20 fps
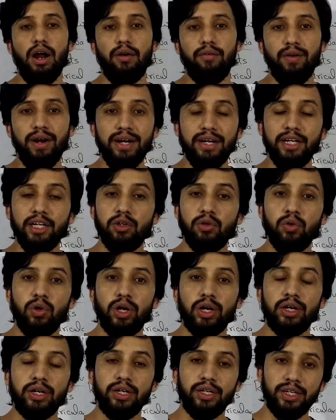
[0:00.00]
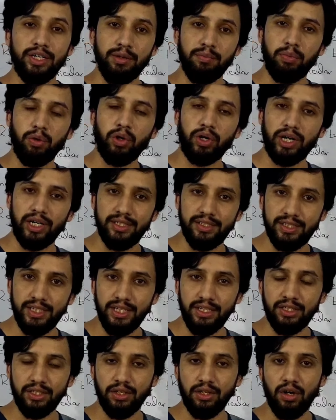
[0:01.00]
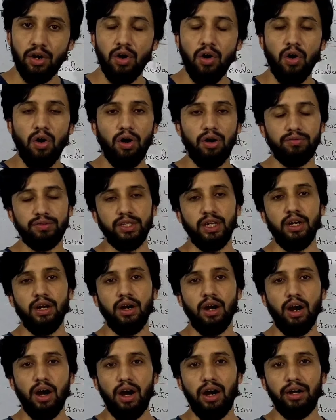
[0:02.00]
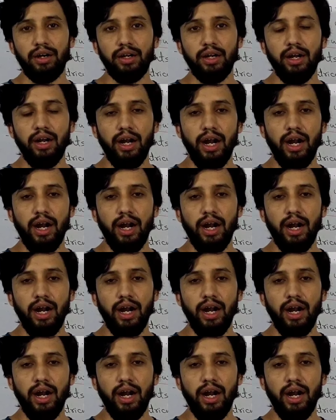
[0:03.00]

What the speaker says: ventricular repolarization of the heart,